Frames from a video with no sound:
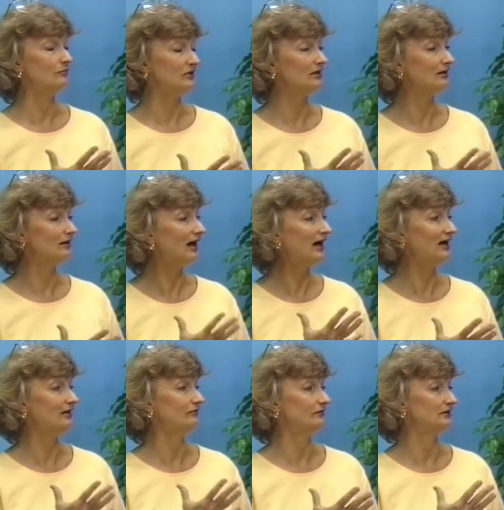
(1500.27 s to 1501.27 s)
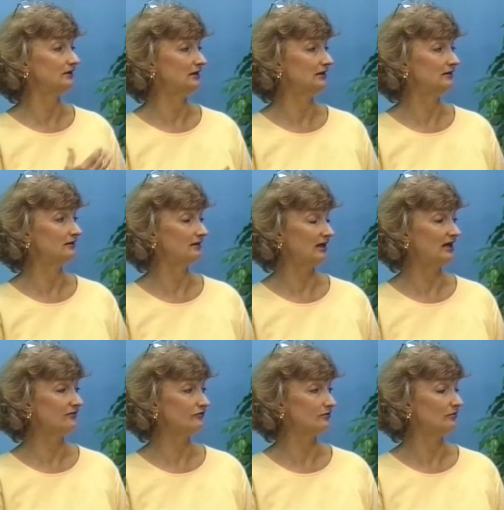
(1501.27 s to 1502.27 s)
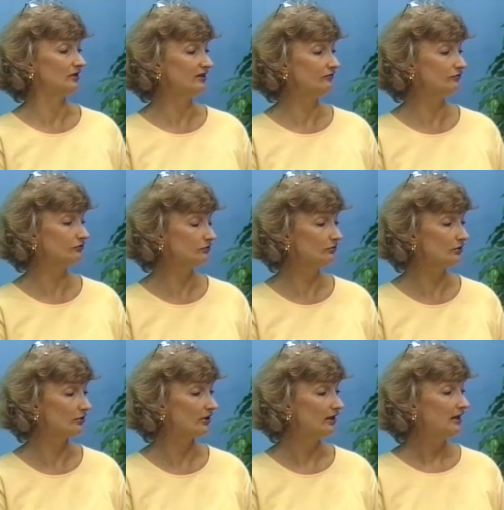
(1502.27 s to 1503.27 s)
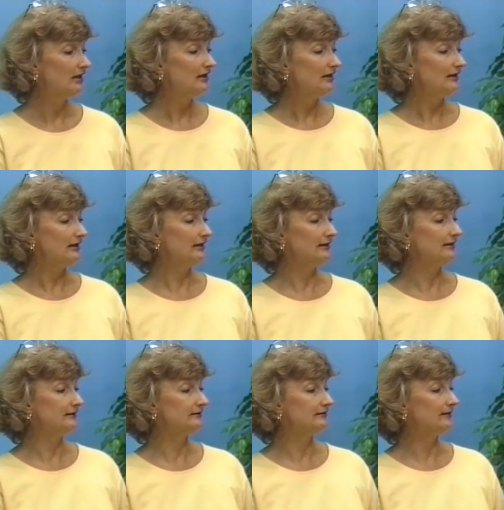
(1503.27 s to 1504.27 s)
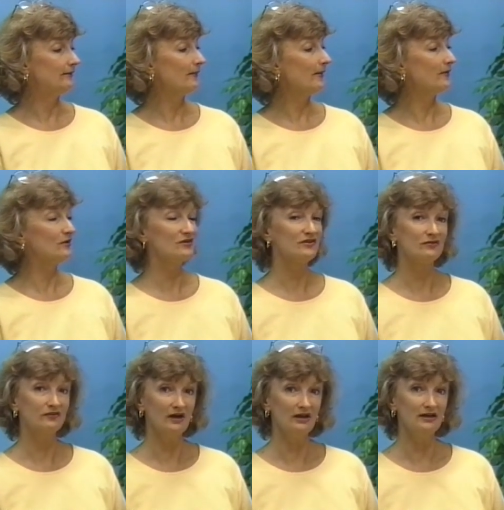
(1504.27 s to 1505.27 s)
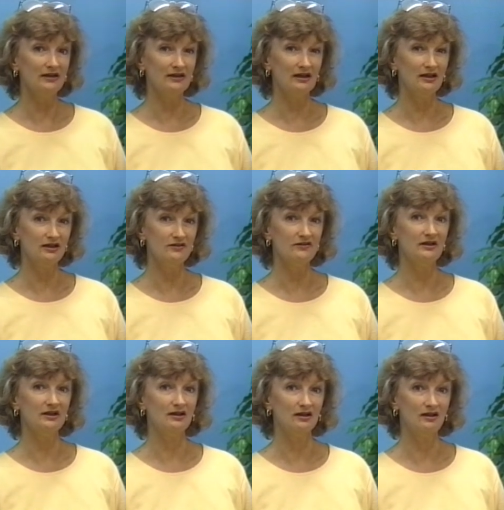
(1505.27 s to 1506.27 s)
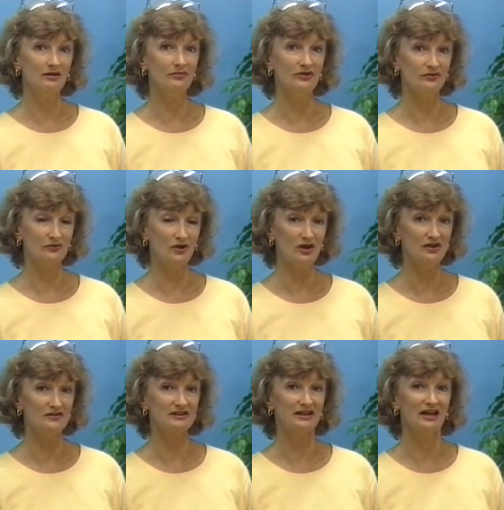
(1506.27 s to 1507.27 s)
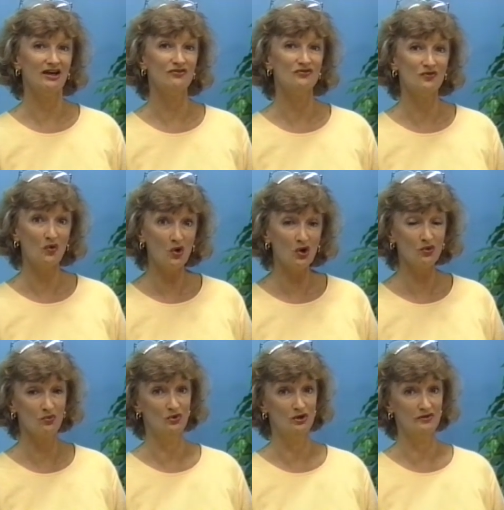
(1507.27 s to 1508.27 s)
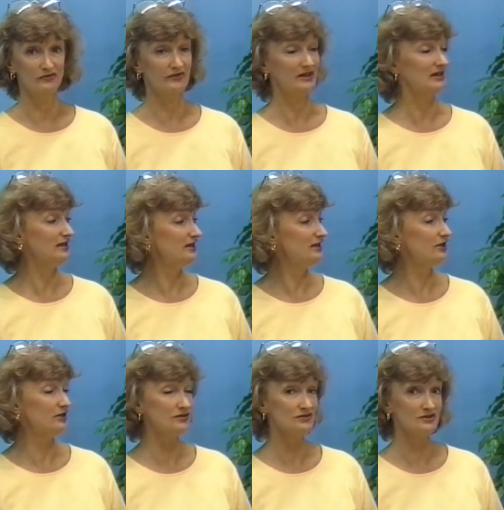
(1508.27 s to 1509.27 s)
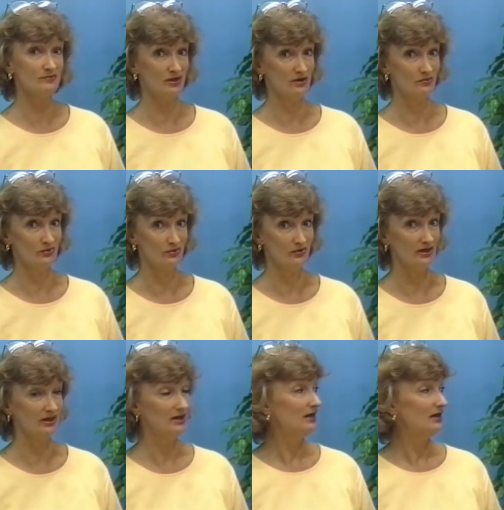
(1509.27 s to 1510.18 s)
be alive and, and uh, have some life to her. And there is a fellow that lives in Columbia Falls that have four wolves. And he hears about Ruthie